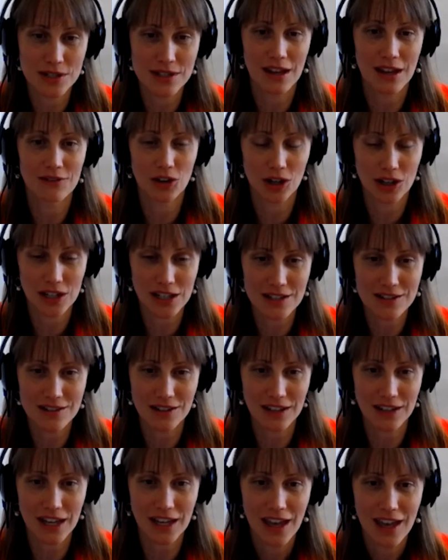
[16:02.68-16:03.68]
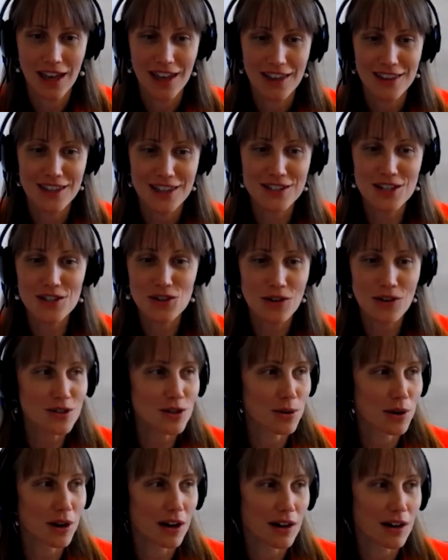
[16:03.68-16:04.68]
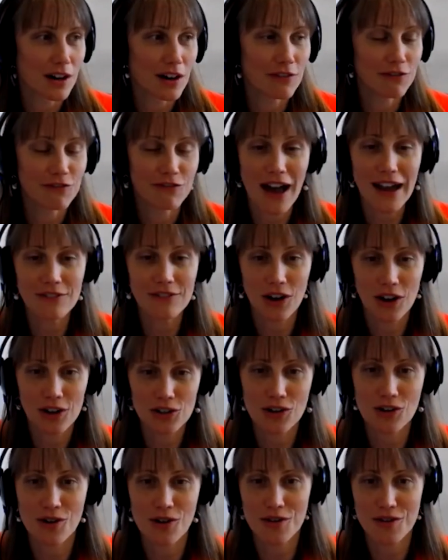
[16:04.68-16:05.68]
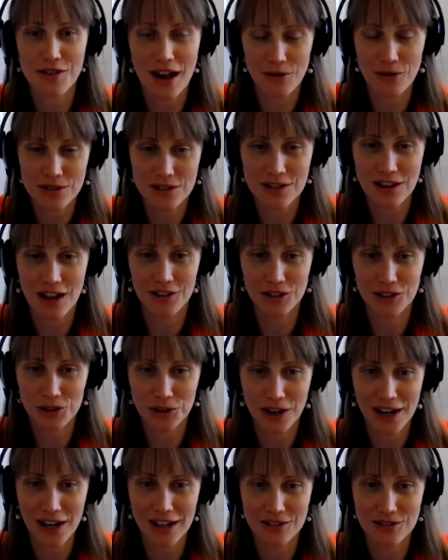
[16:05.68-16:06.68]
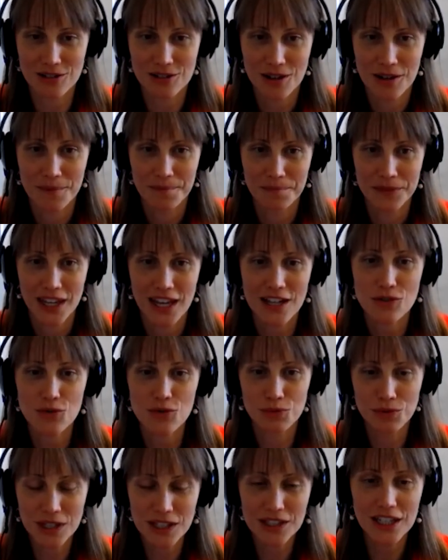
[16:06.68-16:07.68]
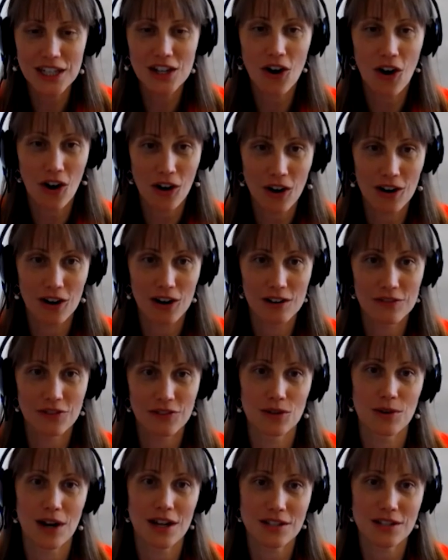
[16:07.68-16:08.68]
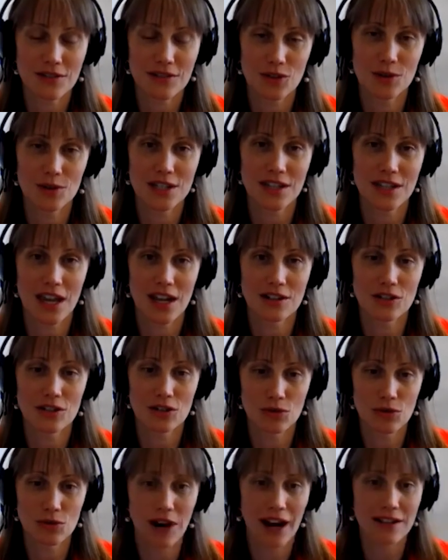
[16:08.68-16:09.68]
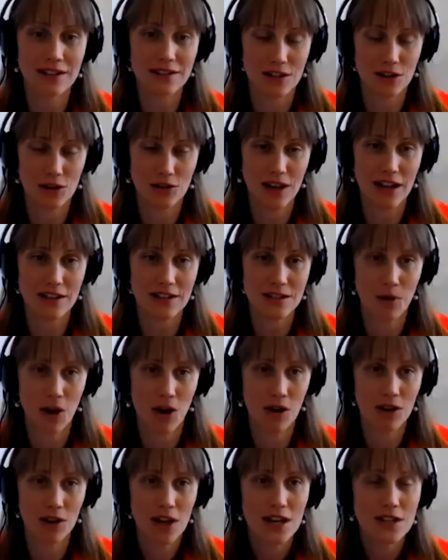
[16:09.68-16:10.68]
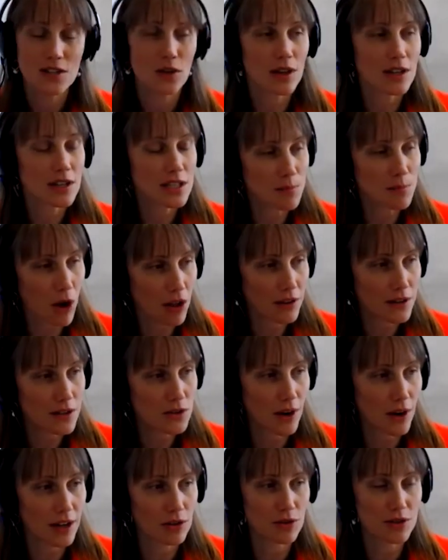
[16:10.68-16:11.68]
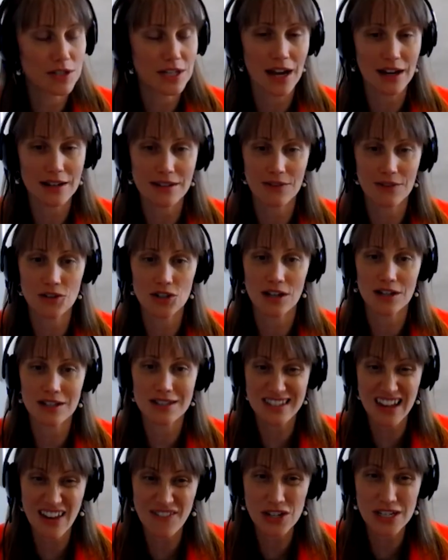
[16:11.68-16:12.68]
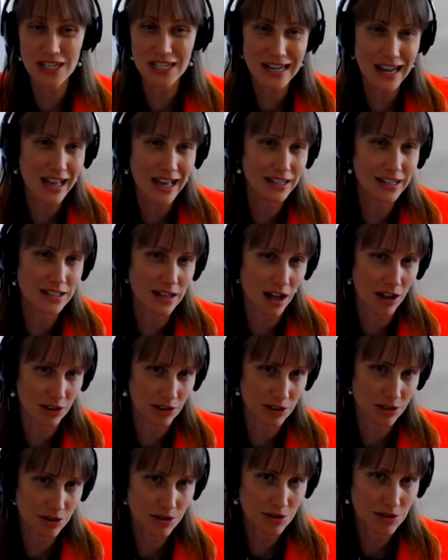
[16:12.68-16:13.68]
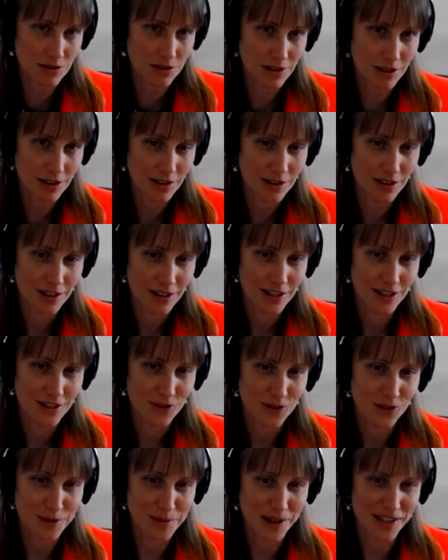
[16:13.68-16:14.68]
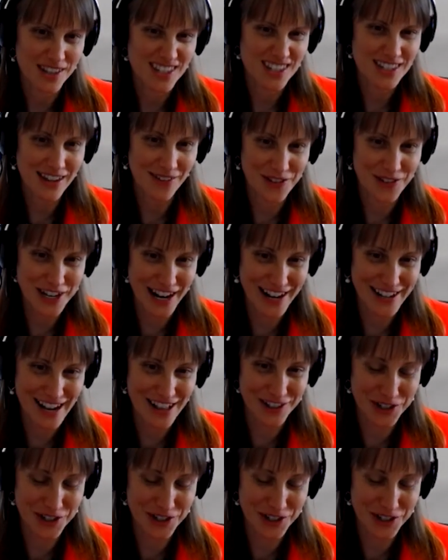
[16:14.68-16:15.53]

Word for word: USAID very easily. This is also a $500 or $1,000 grant. It's really hard for the rest of USAID to do grants that are that small. So like smallest grant OTI's ever done, $79. Wow. Think about $79,